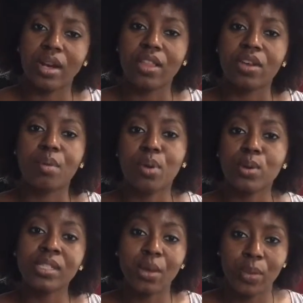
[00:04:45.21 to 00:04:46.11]
Another
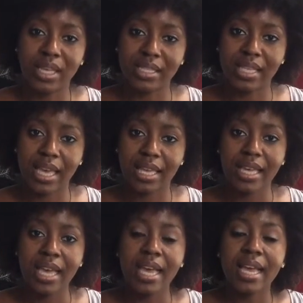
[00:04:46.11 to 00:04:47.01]
approach that we can take
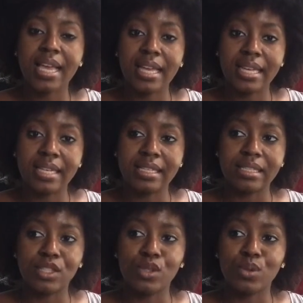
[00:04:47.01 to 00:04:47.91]

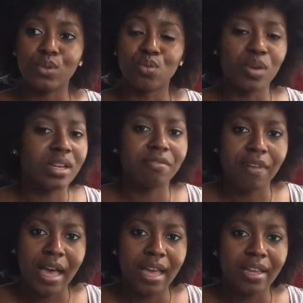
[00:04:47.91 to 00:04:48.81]
is to
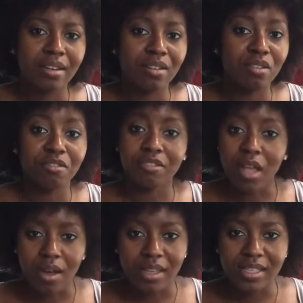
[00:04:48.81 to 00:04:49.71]
redefine
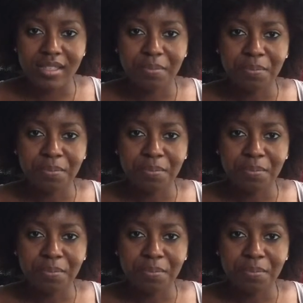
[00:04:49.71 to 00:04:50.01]
flaws.